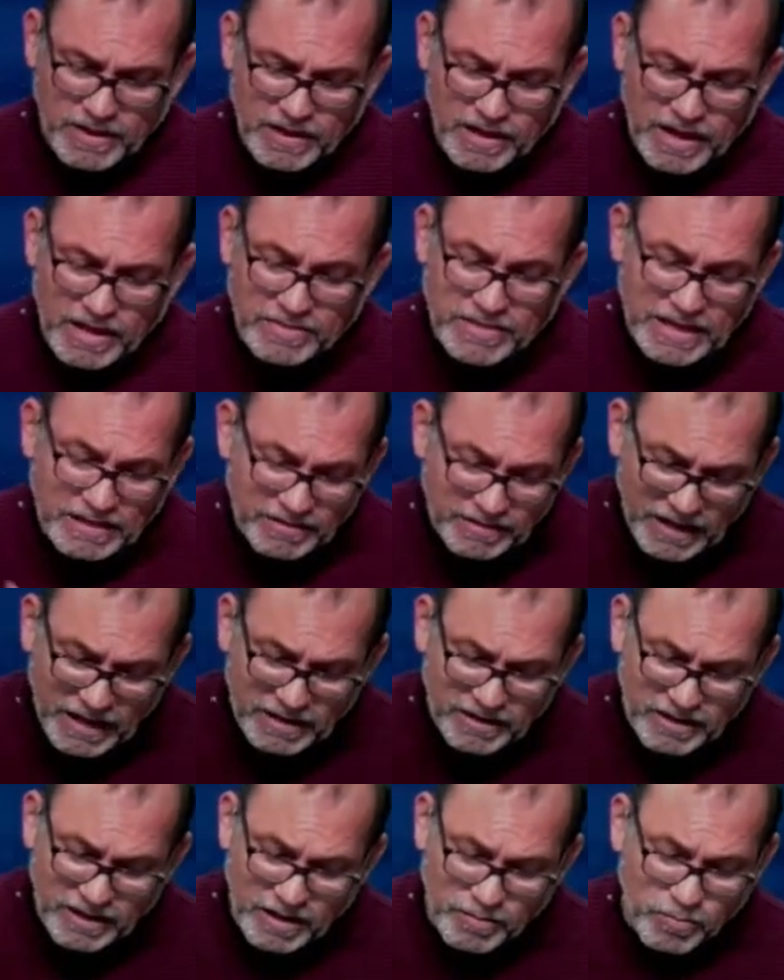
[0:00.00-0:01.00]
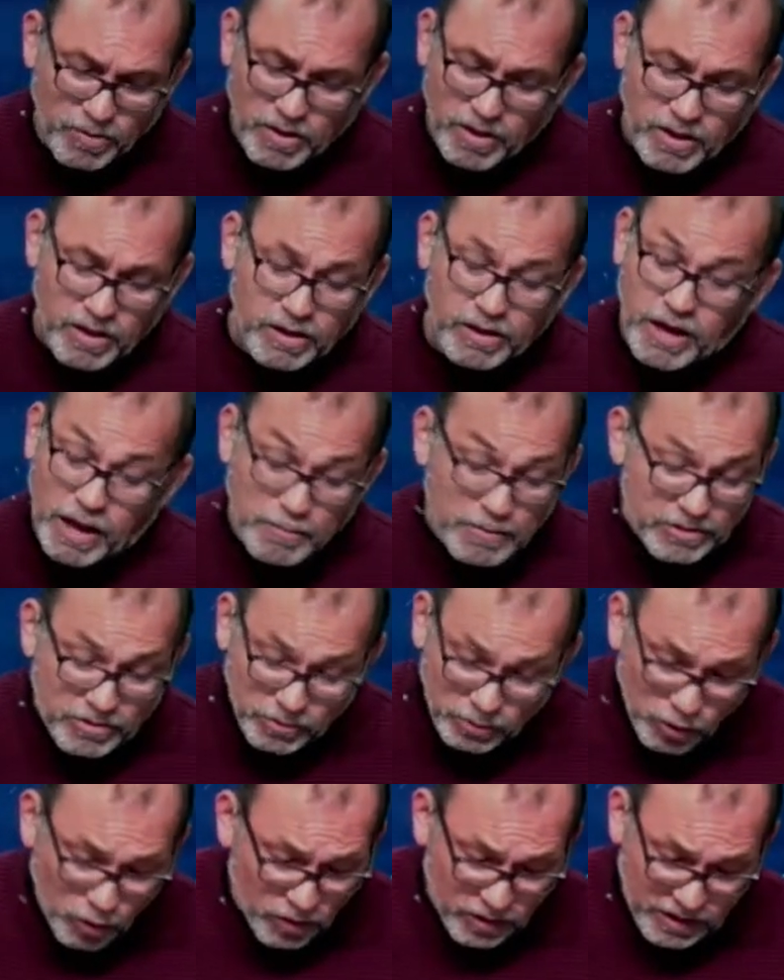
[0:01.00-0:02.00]
And they said to him, come and,
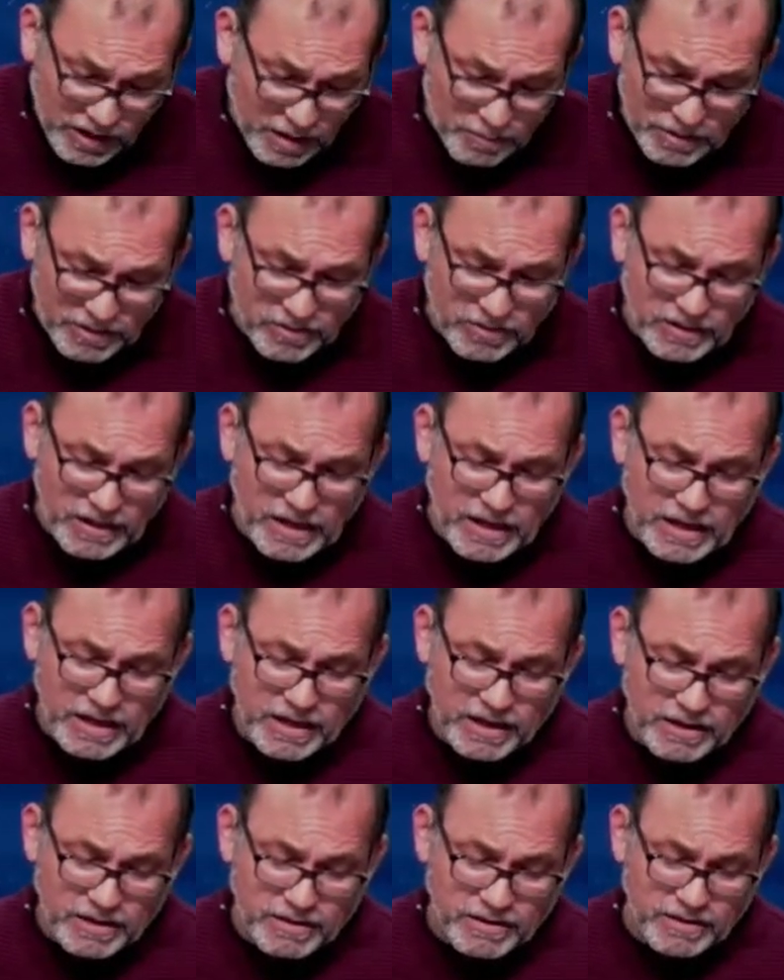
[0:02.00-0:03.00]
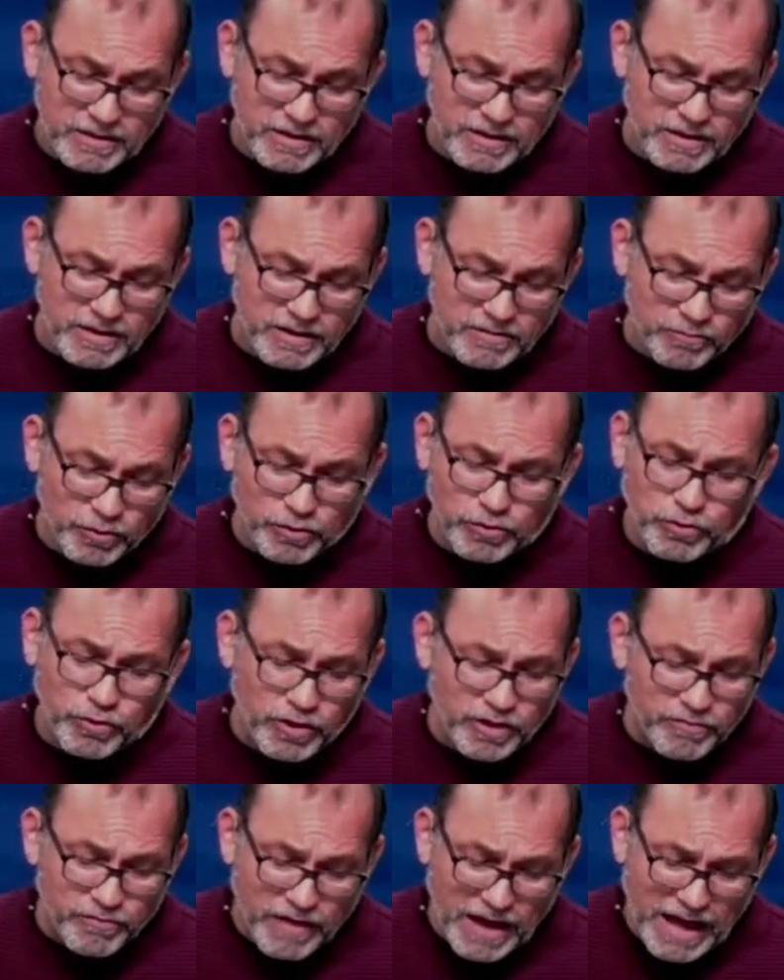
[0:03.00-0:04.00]
Lord, come and see. Verse
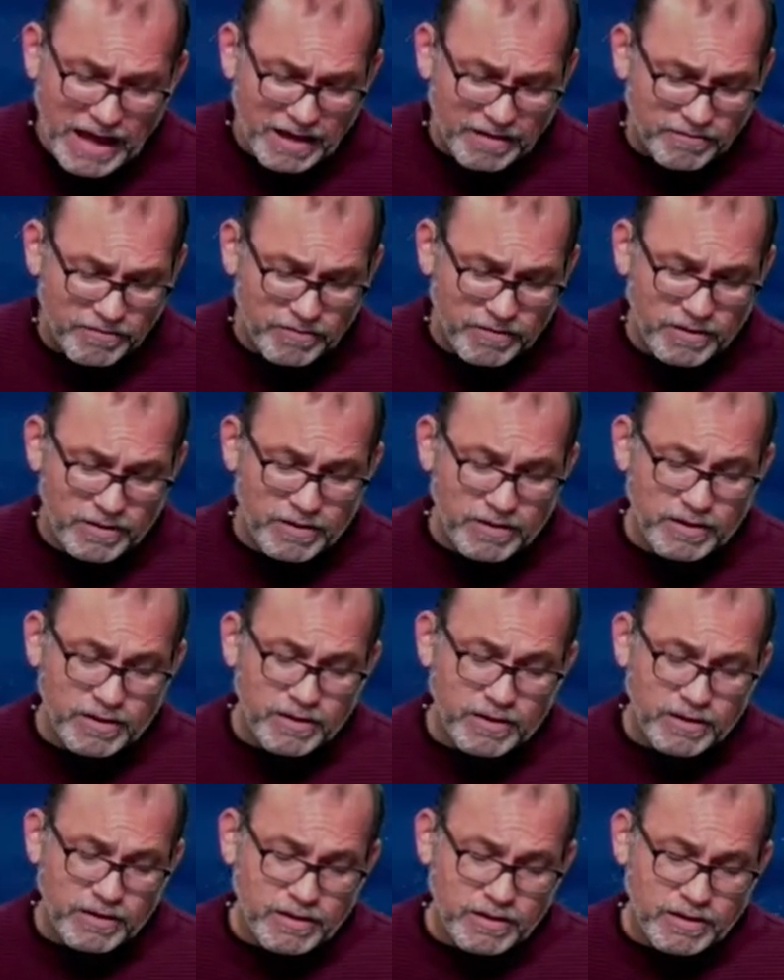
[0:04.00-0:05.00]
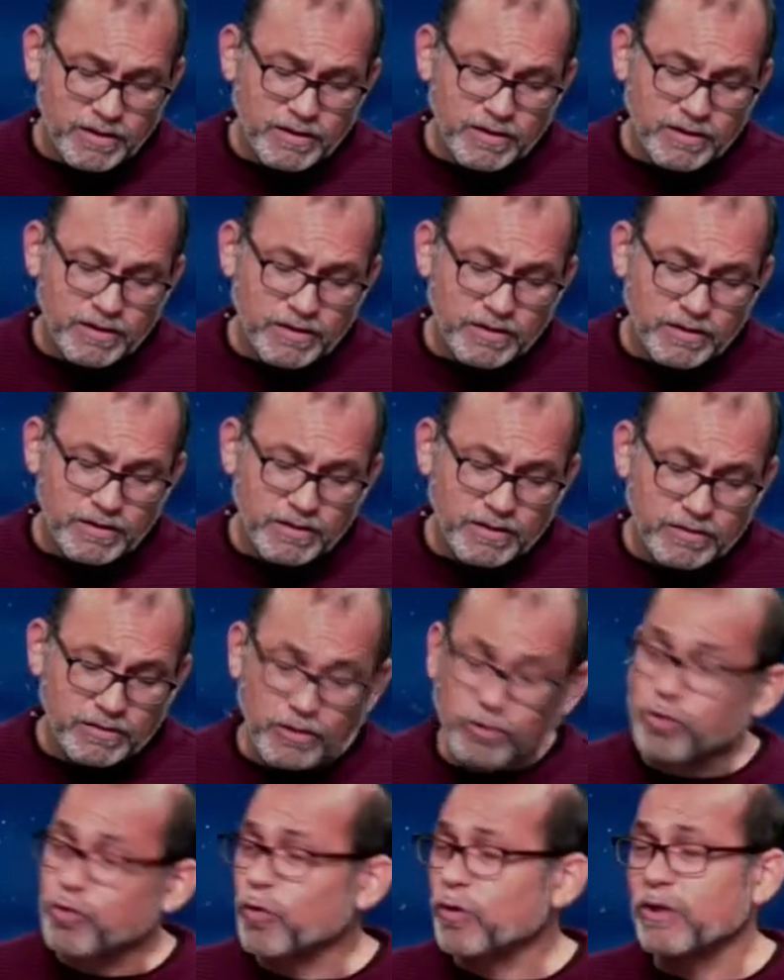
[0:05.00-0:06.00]
35, the
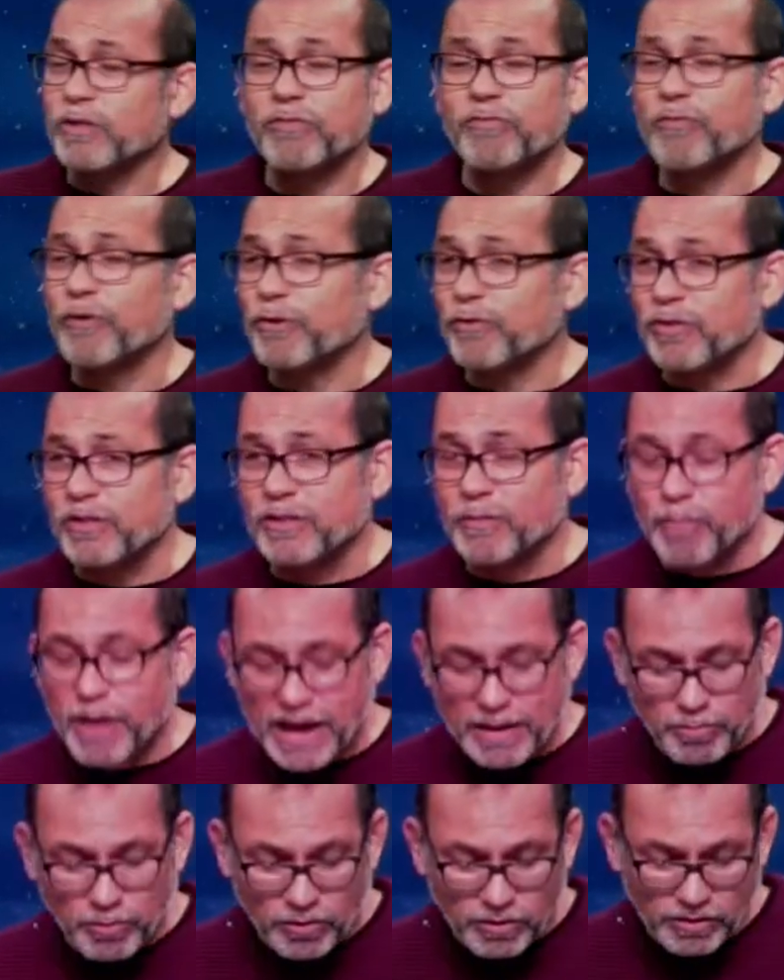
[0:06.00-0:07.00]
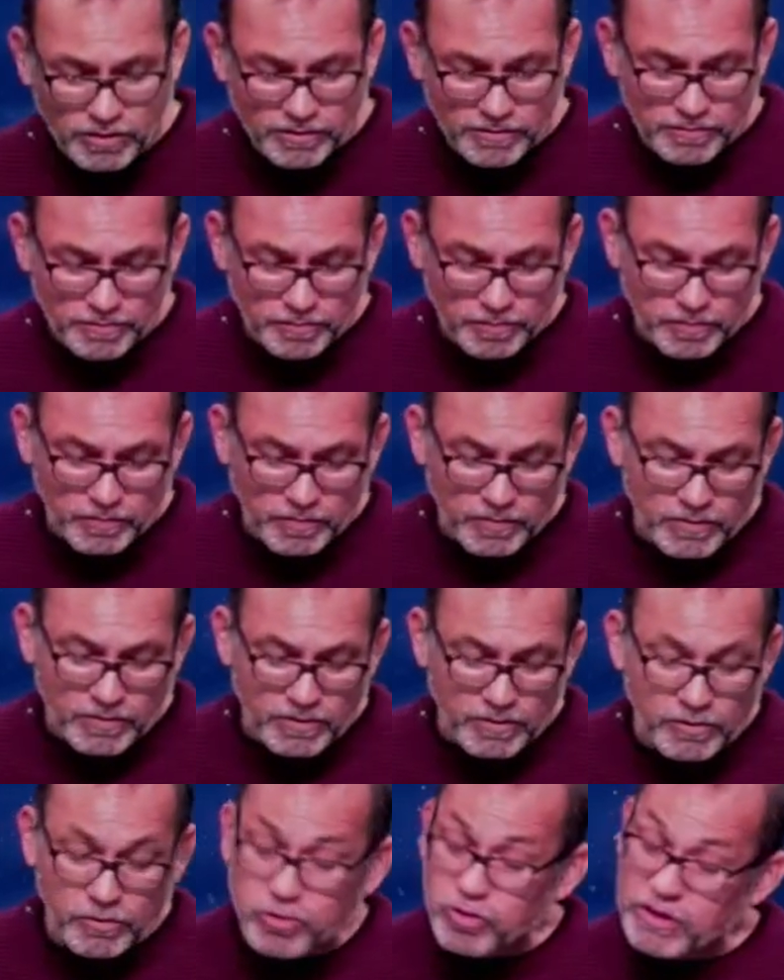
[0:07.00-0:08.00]
shortest verse in the Bible
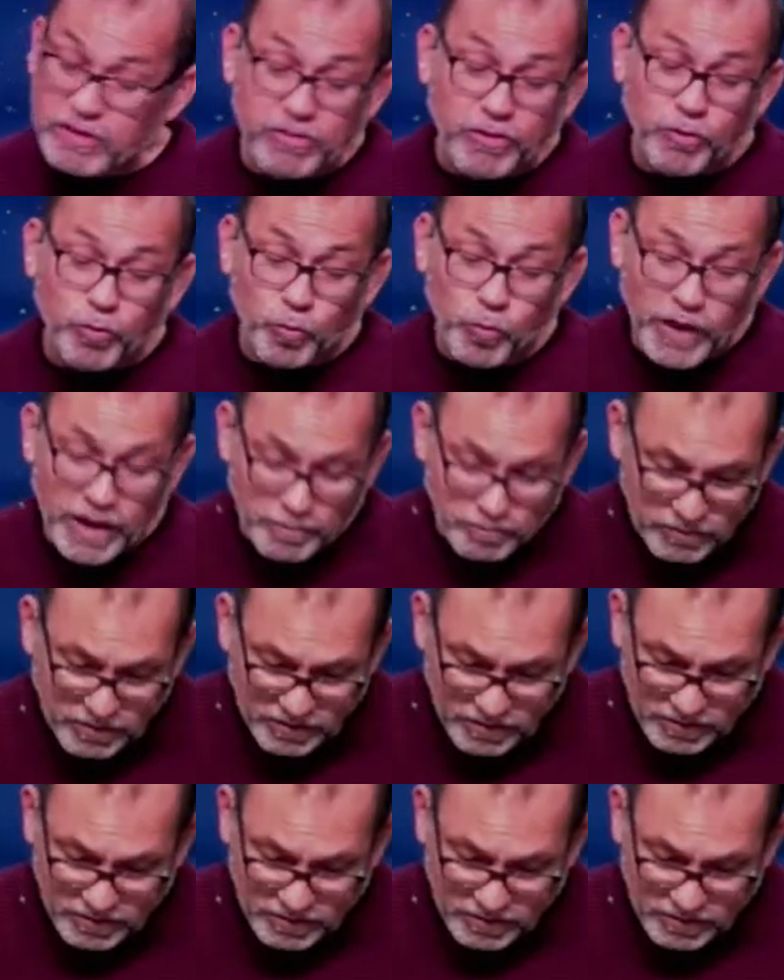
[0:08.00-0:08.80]
Jesus wept.